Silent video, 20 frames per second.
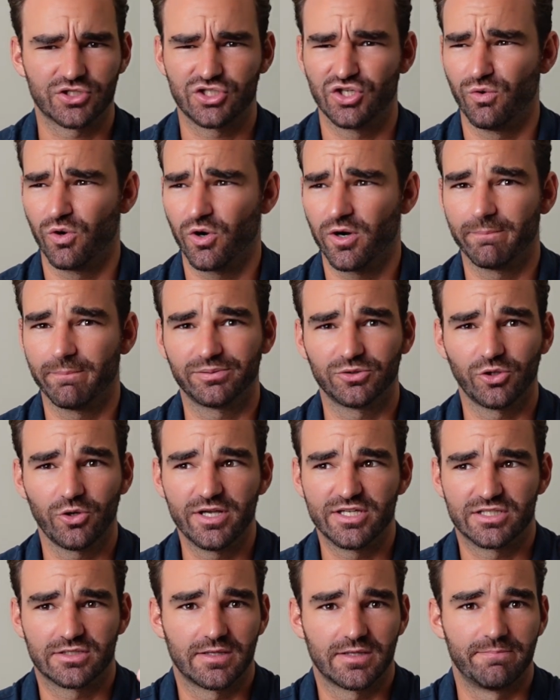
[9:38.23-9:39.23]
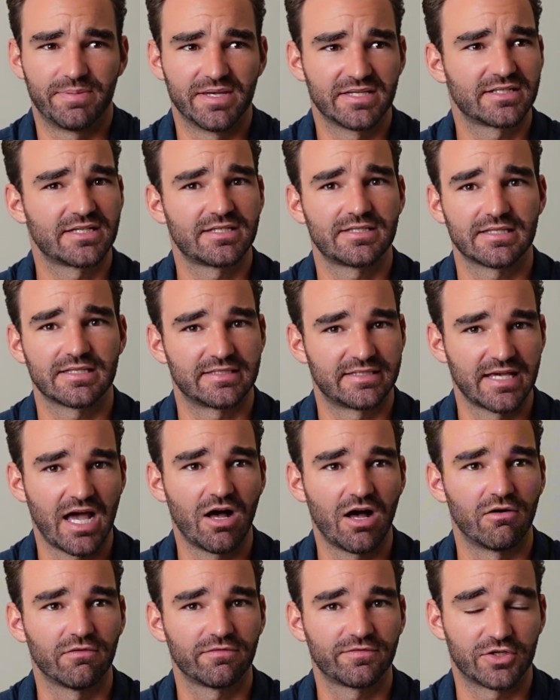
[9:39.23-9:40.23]
to her employees, to the business
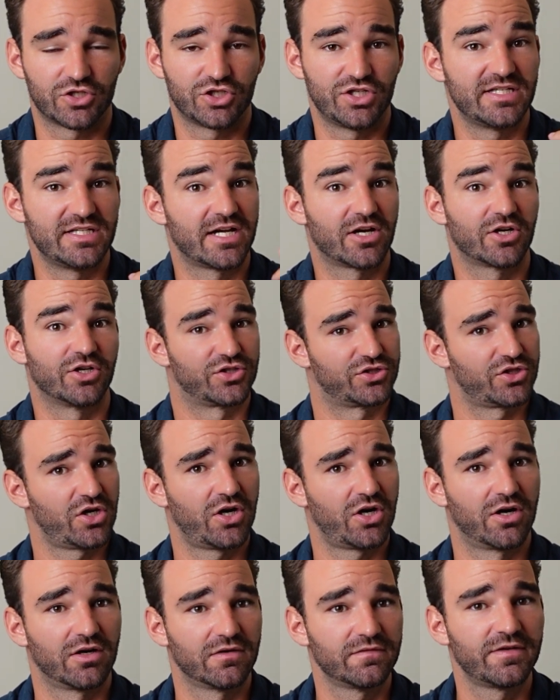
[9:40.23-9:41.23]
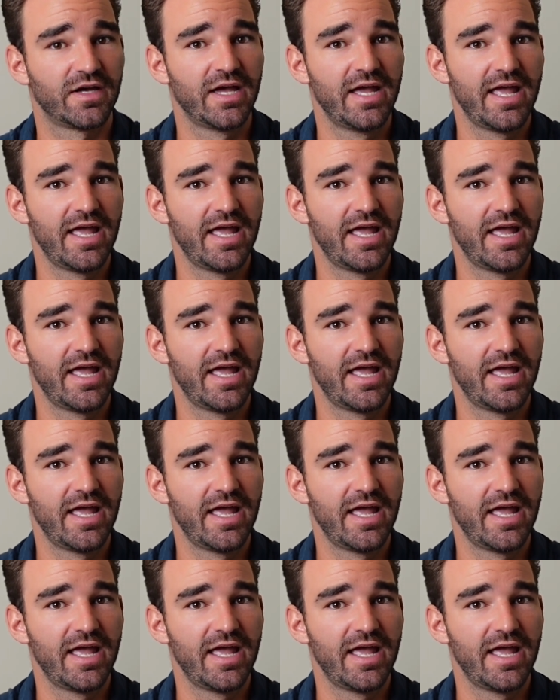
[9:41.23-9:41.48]
itself that she's here to serve,